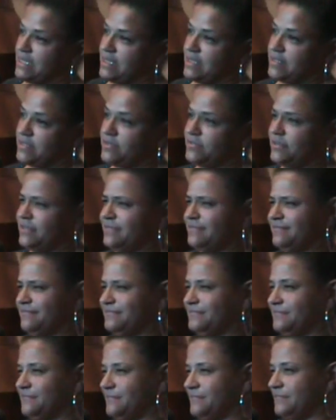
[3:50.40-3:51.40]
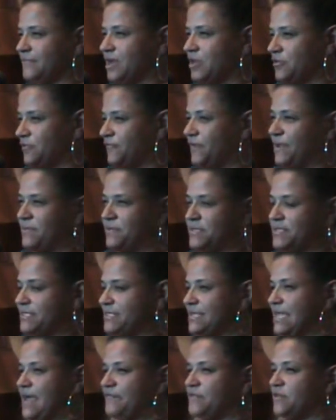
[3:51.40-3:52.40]
So that other families
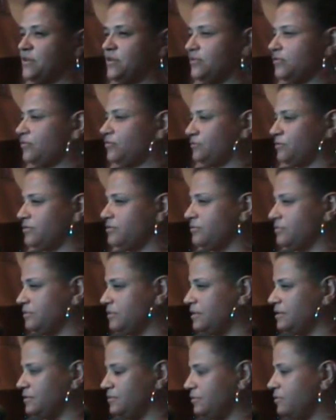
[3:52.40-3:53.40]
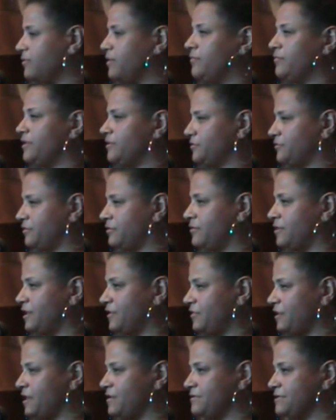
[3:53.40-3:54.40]
didn't have to go through what we went through. I
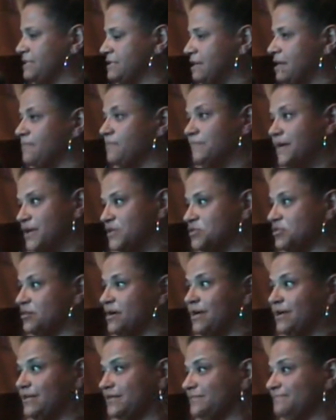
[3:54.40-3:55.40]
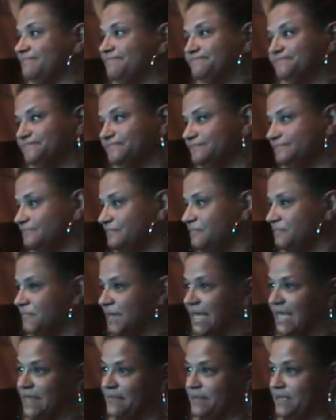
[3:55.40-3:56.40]
thought in some measure I could
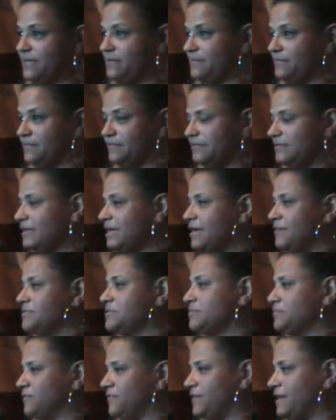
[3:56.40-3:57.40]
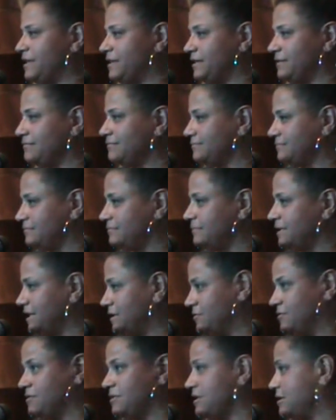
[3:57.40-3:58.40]
maybe help to prevent it
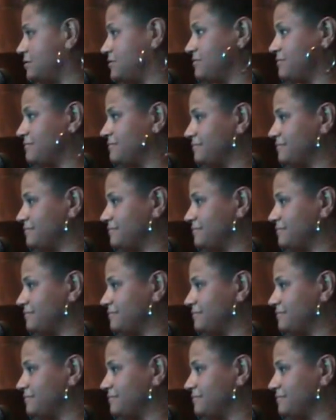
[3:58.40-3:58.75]
here and there.